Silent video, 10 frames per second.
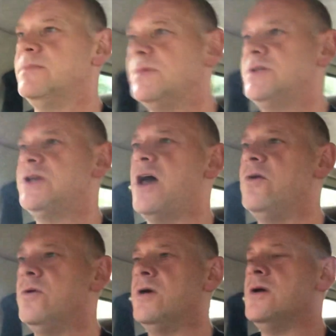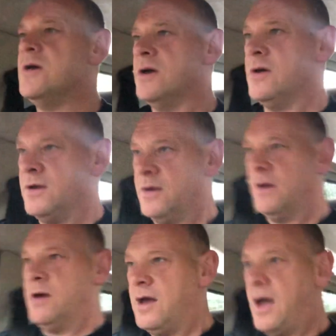So
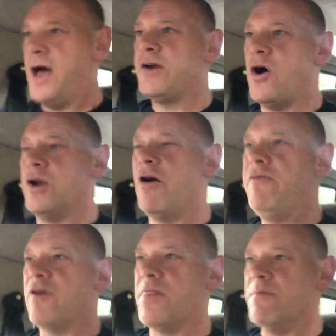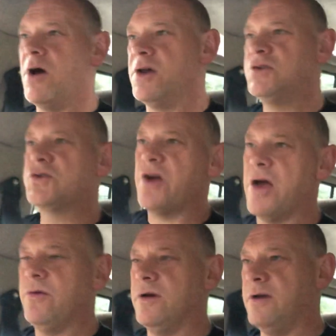I got an offer on the
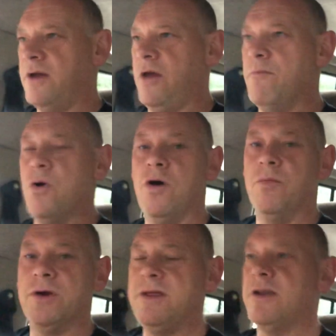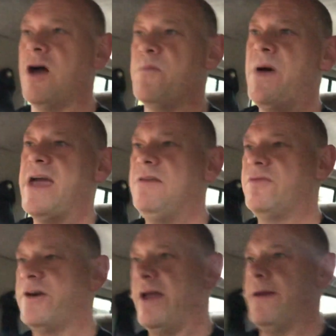Maestro at more money than I paid
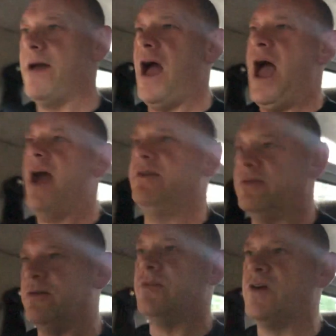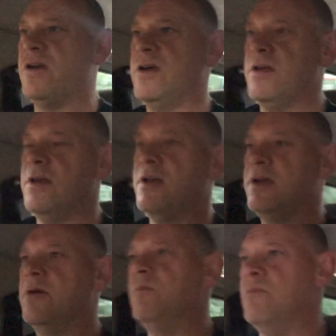for it and
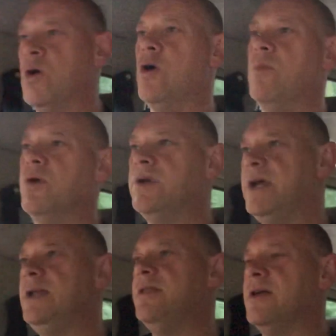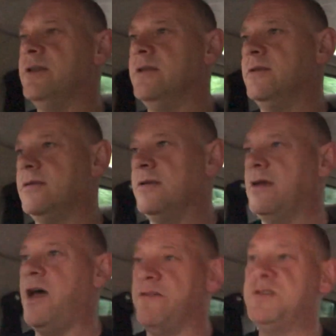more money than
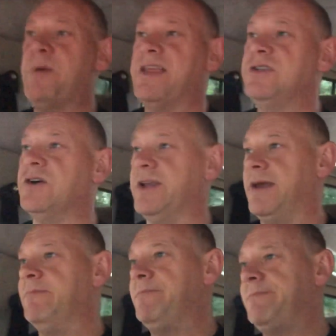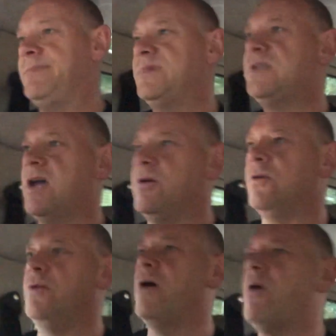I've spent on it. So
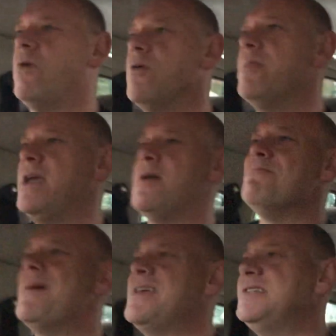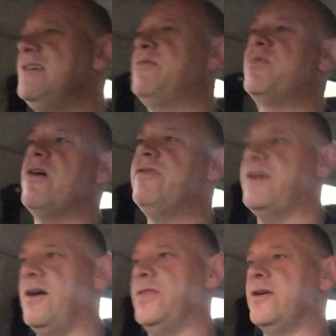although I won't make a massive
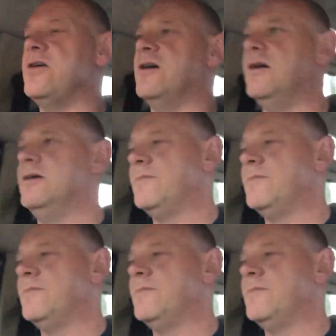profit on the car,